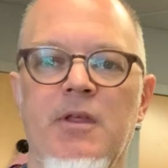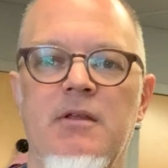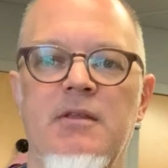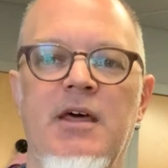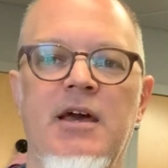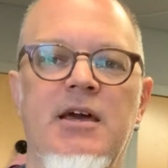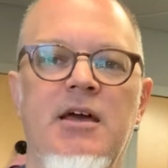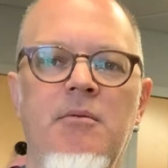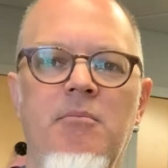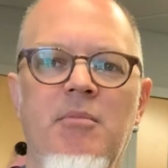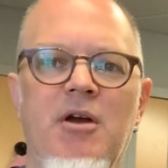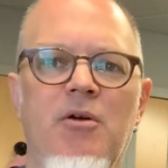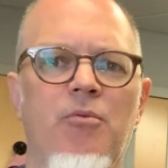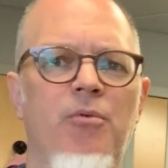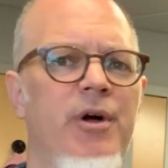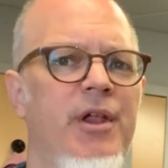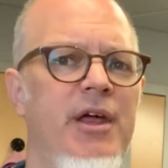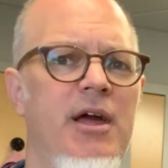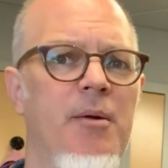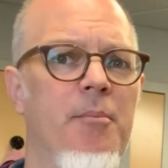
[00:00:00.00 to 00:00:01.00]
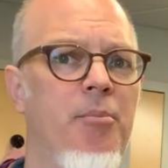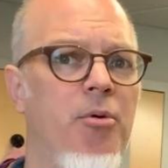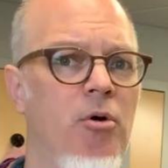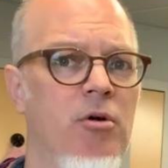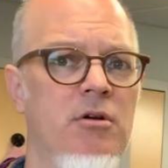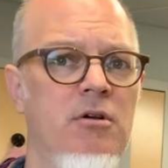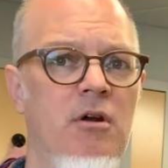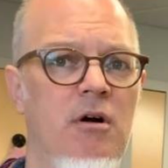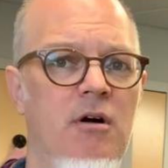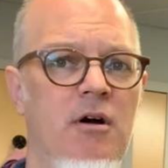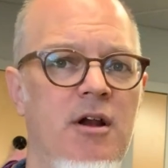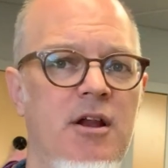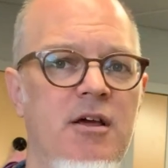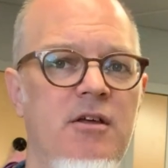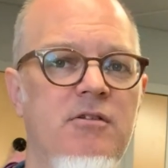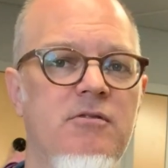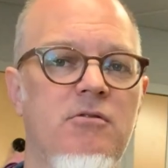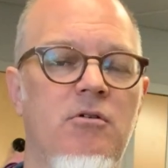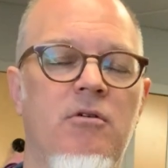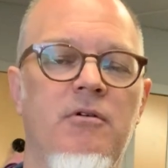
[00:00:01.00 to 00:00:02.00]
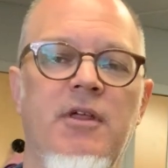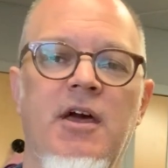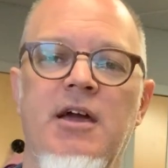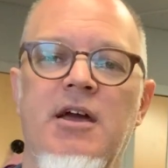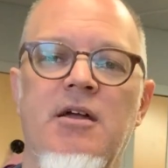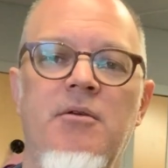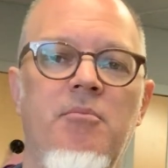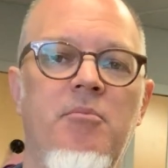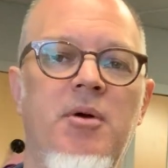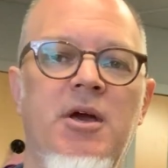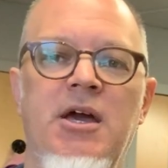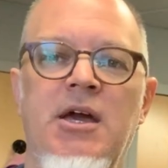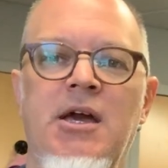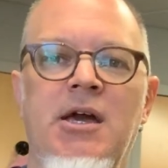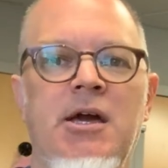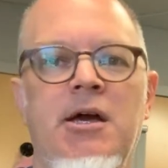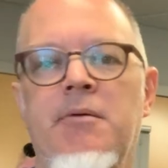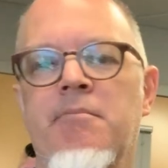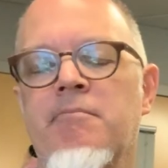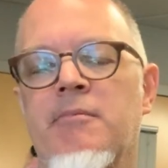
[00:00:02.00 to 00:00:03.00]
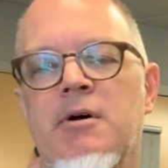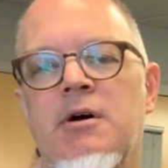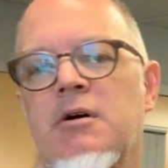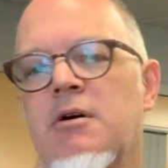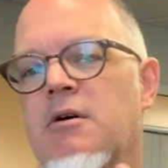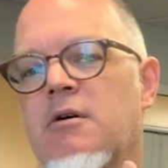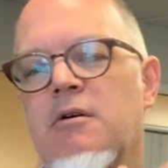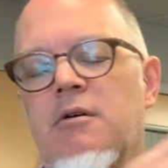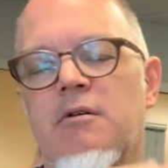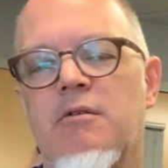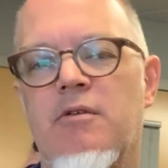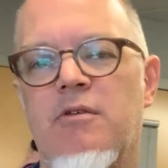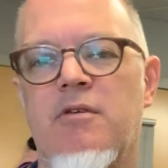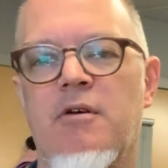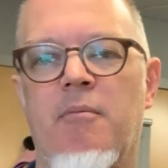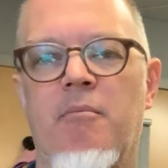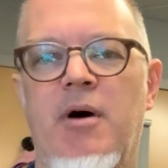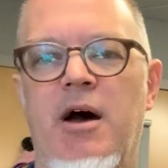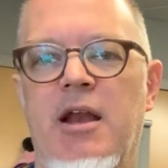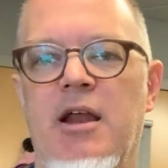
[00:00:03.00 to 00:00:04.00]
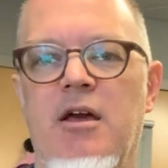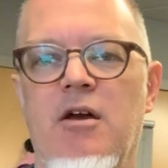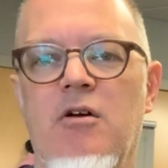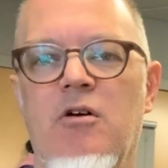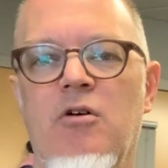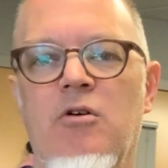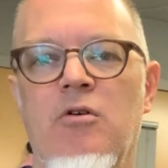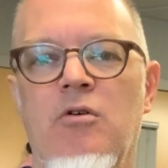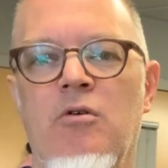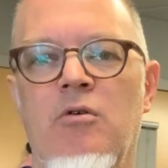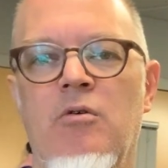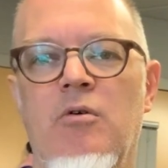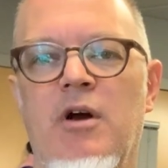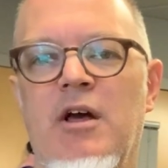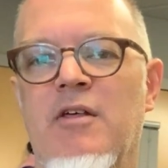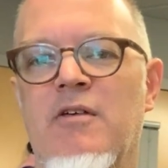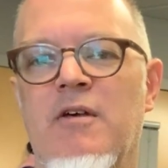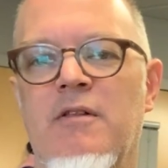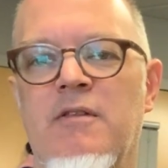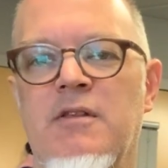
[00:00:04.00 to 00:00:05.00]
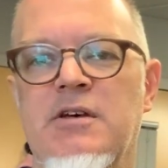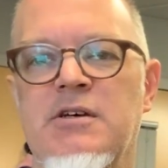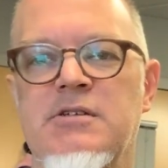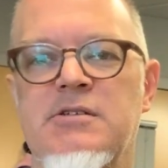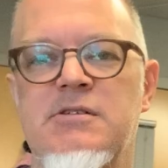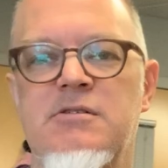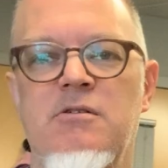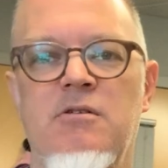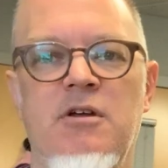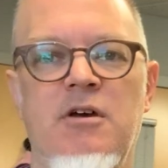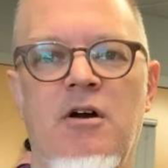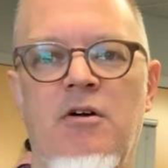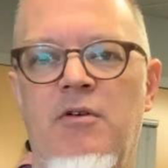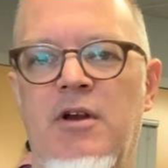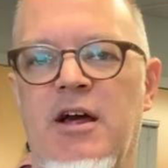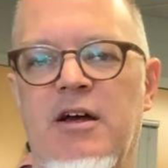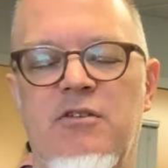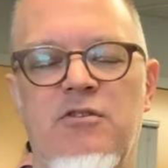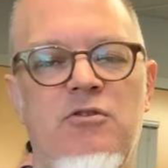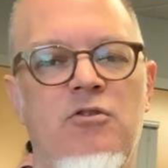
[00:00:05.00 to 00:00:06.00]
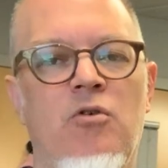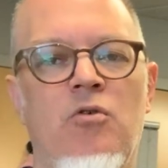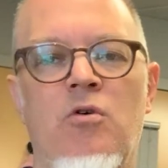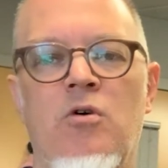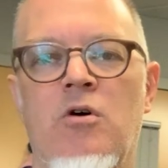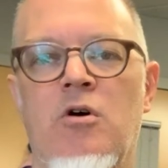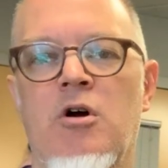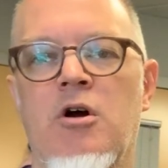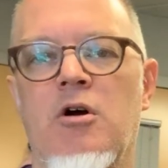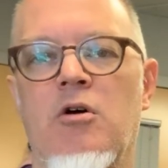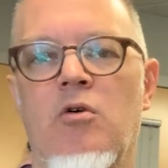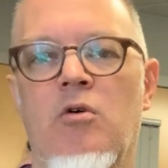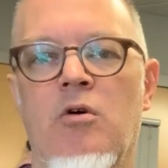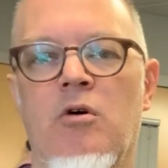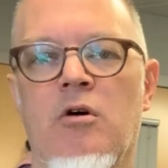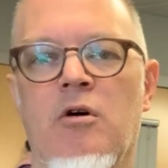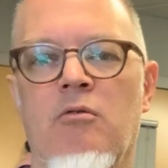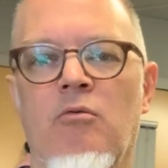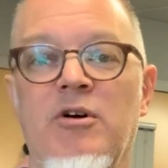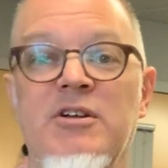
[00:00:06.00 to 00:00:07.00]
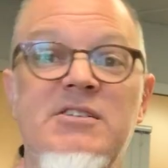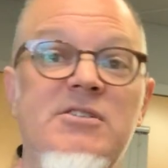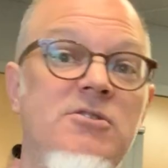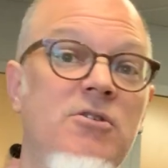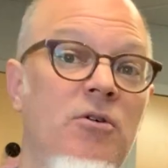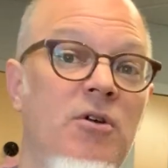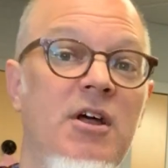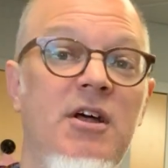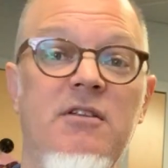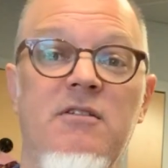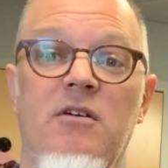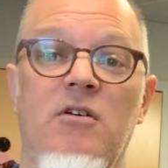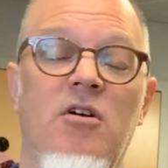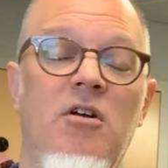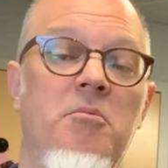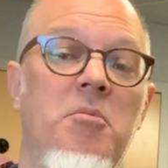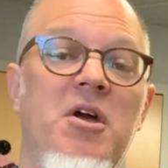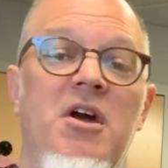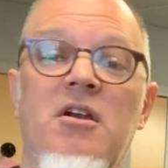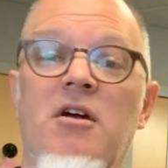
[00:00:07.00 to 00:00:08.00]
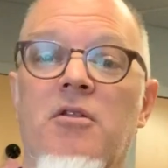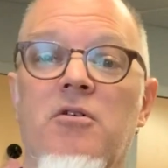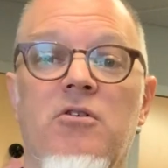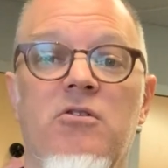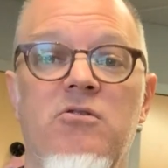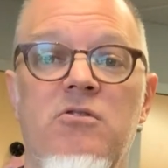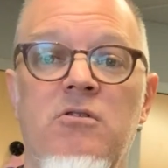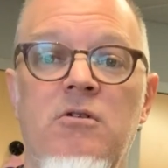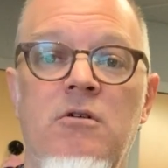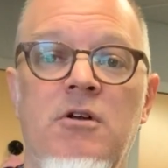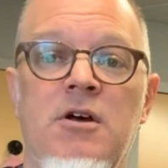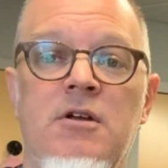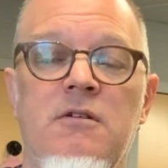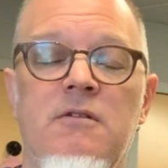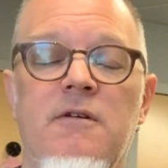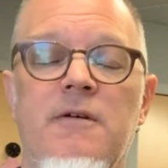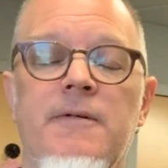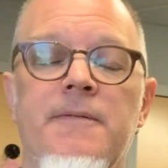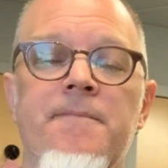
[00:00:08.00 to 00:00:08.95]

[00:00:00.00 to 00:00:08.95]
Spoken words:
They can be really important artists, or they can be somebody who is in the studio next door, or with students, it could be another student.